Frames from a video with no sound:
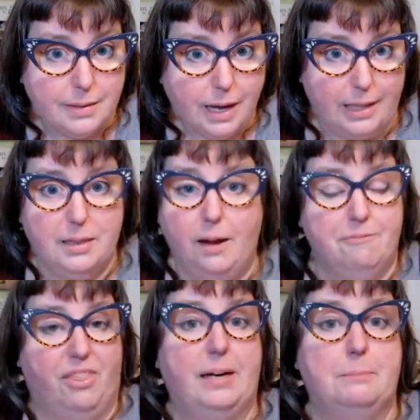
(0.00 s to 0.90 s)
I love
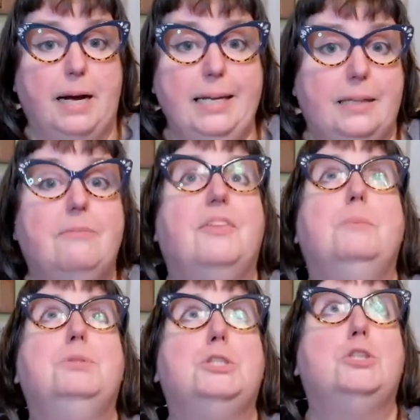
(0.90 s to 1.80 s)
them. I love them
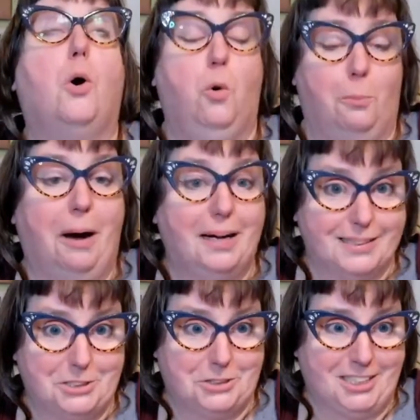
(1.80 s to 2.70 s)
so much.